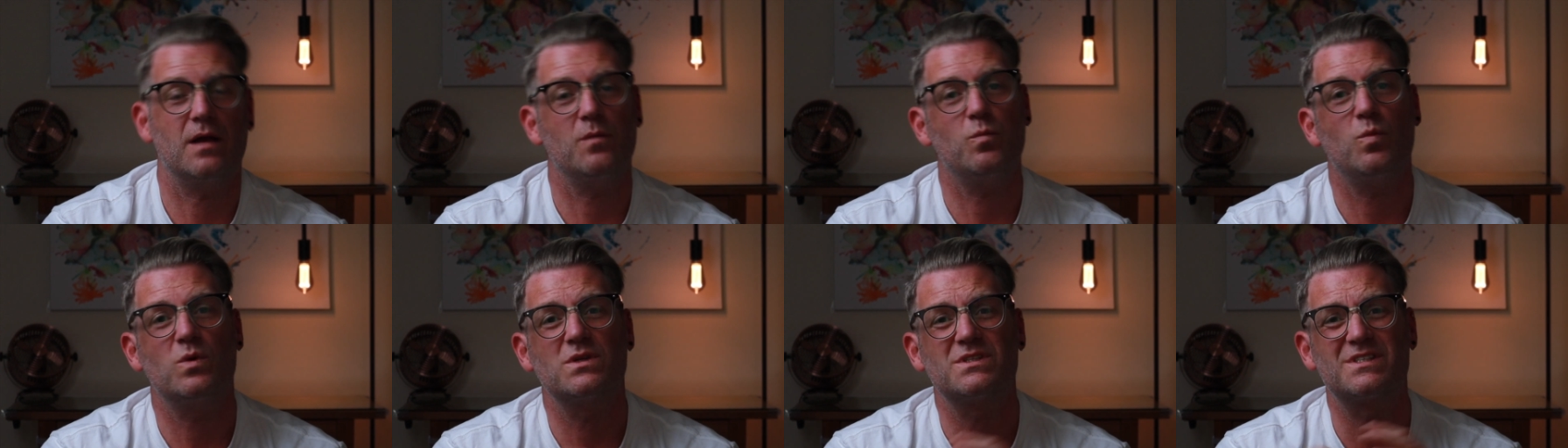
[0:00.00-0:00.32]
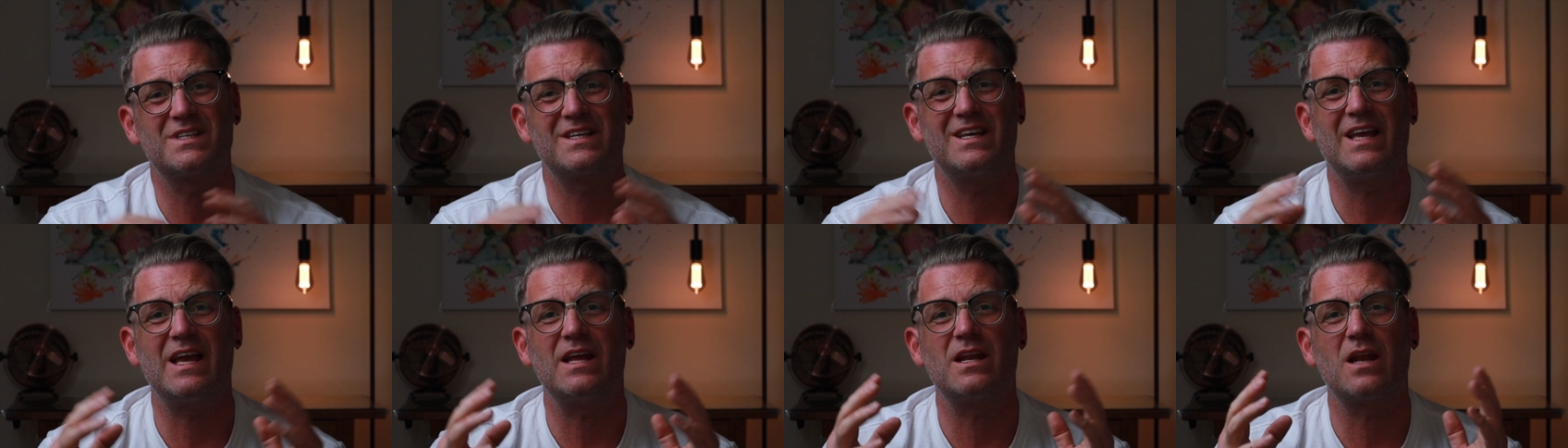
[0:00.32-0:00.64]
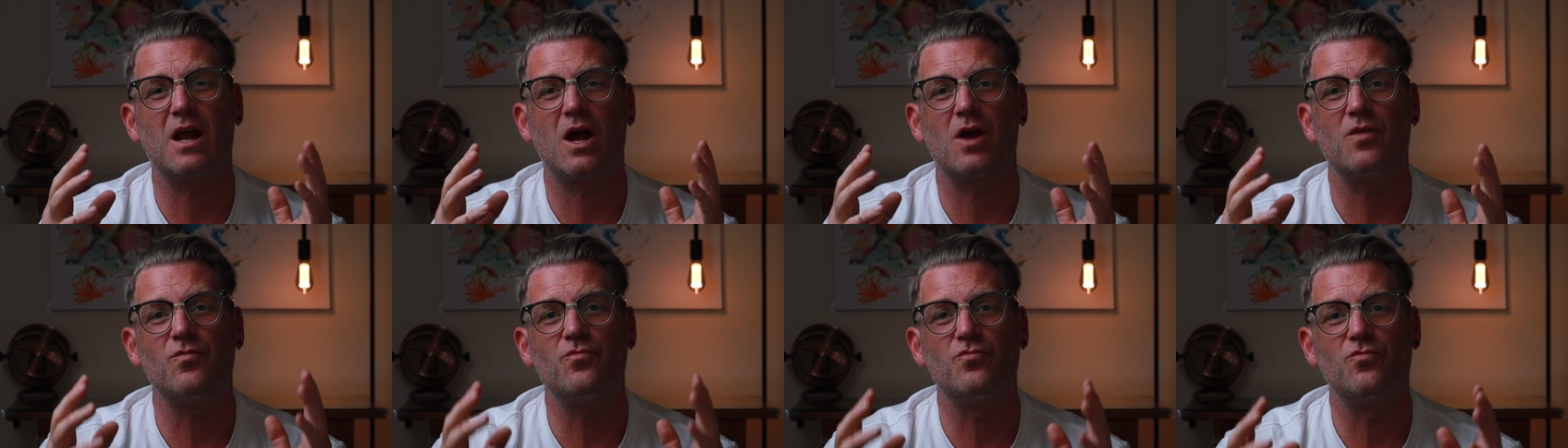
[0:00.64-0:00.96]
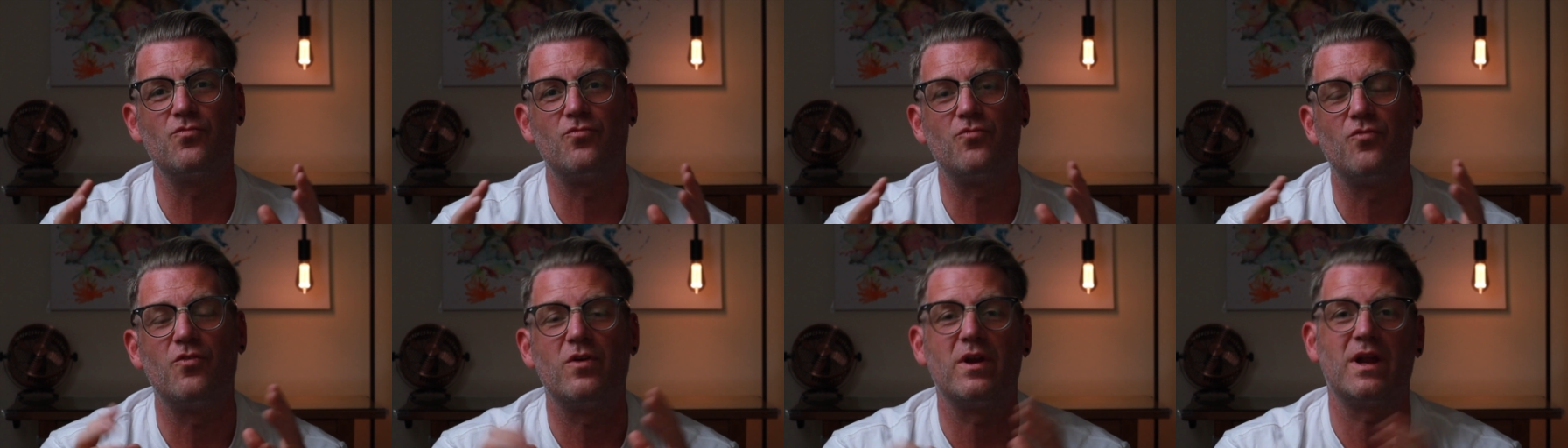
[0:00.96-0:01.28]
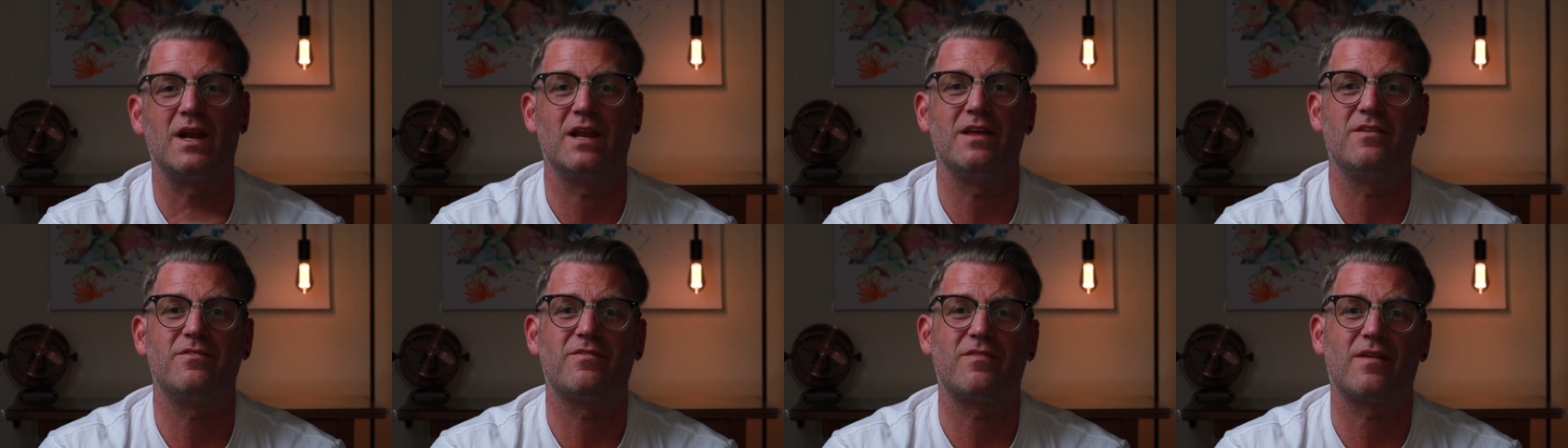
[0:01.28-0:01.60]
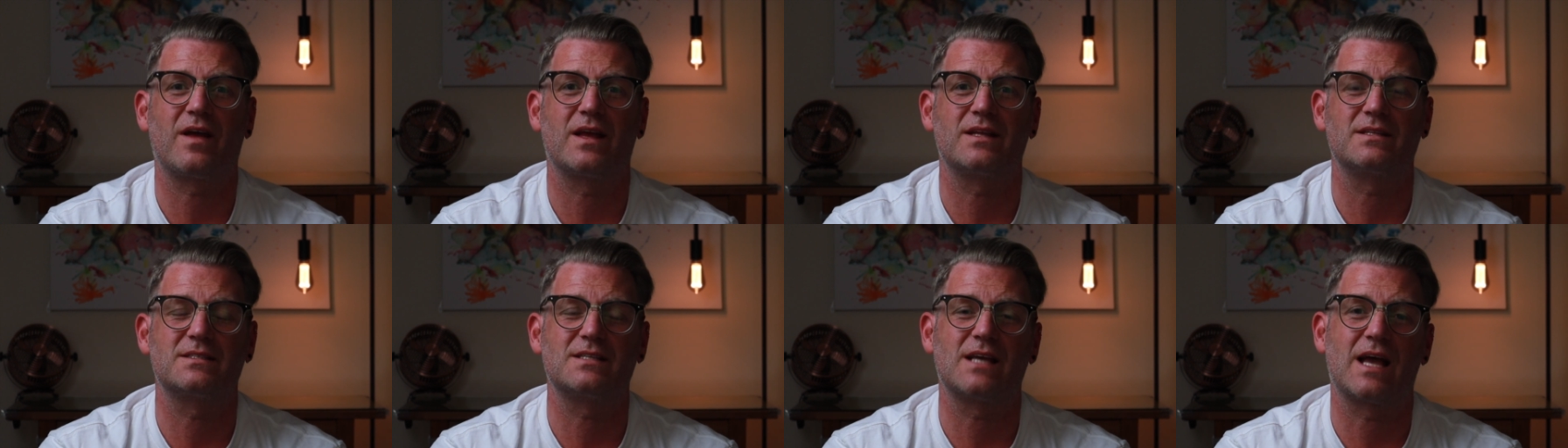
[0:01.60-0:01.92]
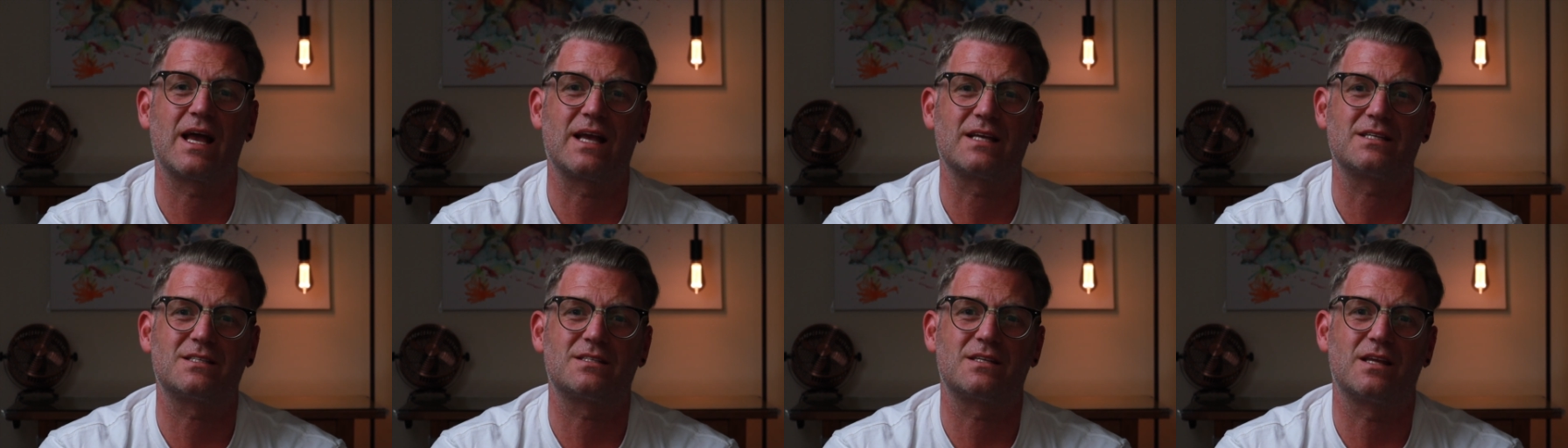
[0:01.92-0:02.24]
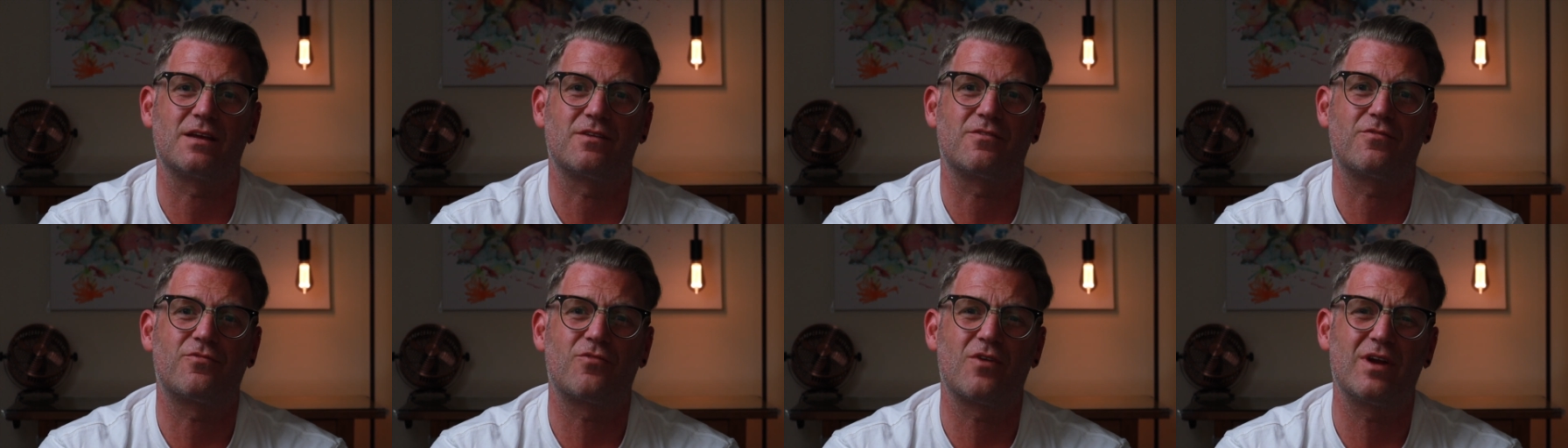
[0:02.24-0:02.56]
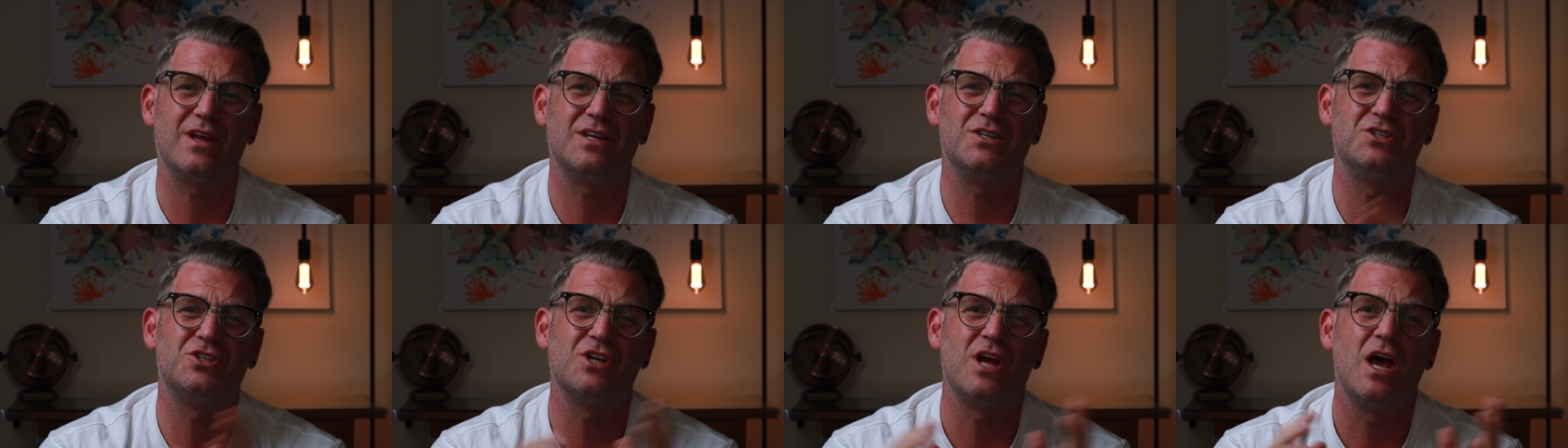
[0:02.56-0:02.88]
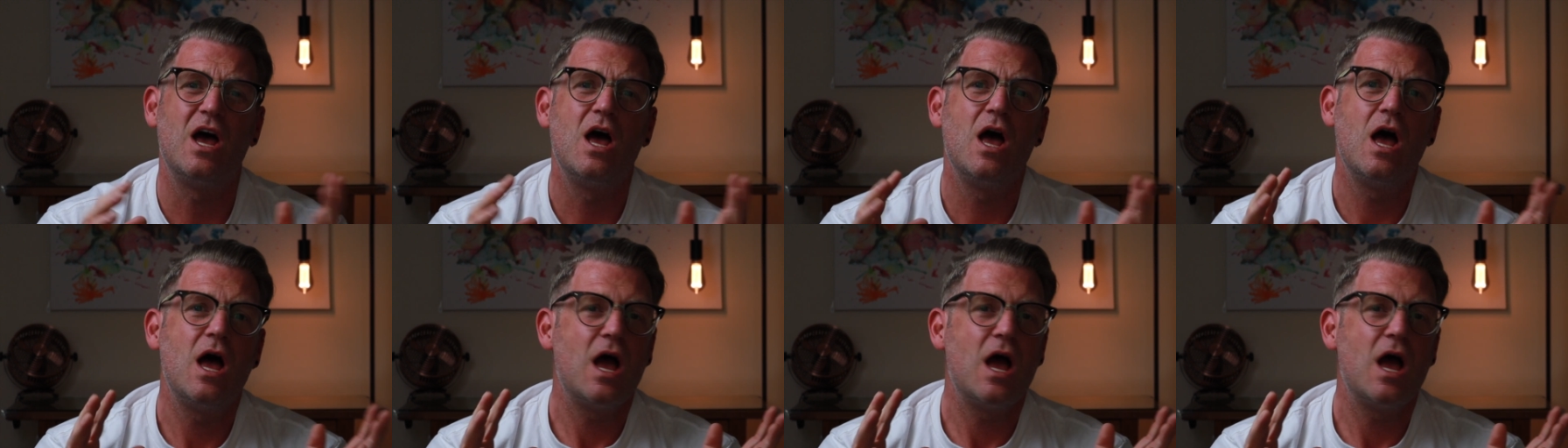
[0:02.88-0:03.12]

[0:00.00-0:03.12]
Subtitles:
and once again a really fantastic fringe